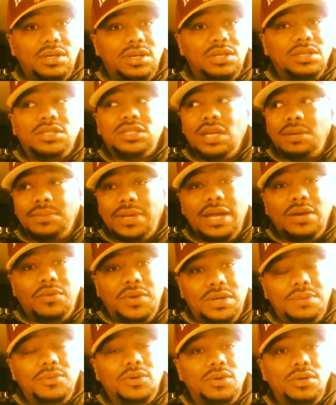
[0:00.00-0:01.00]
It's something like
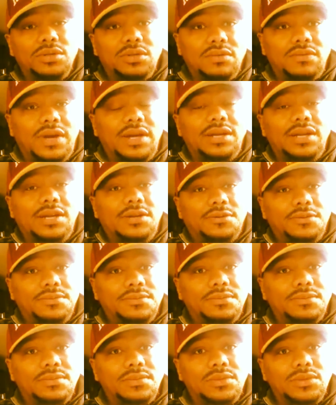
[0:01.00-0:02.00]
what I'm going through right now.
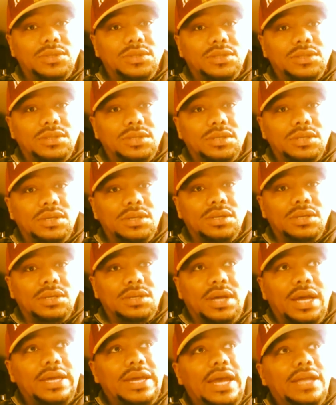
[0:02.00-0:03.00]

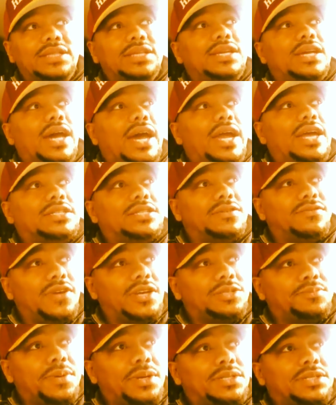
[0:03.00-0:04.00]
I had the highest of
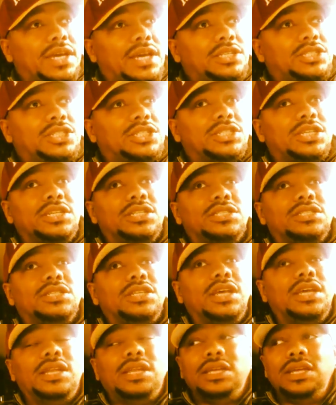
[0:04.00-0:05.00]
expectations,
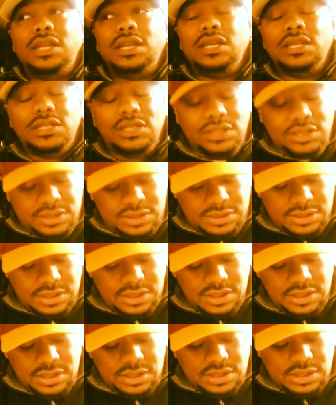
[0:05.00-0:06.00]
and
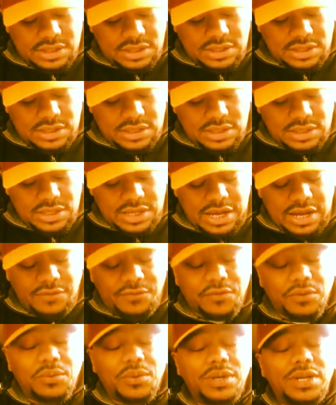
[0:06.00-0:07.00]

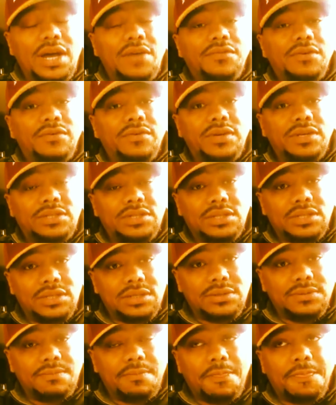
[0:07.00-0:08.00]
for whatever reason,
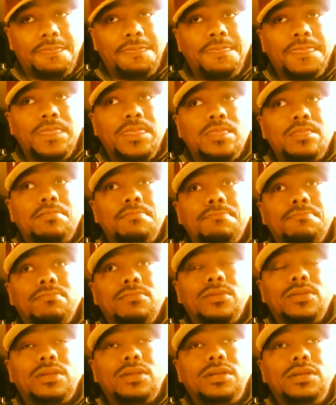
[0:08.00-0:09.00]

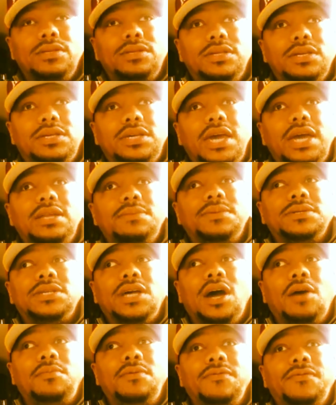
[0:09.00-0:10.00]
the Cannabis
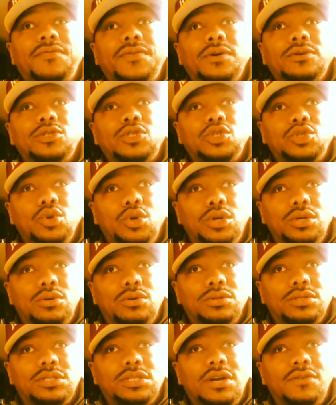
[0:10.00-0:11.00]
album fell short
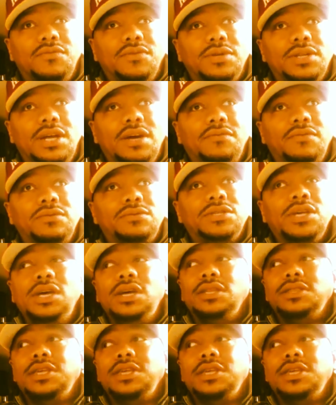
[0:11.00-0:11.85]
on several levels.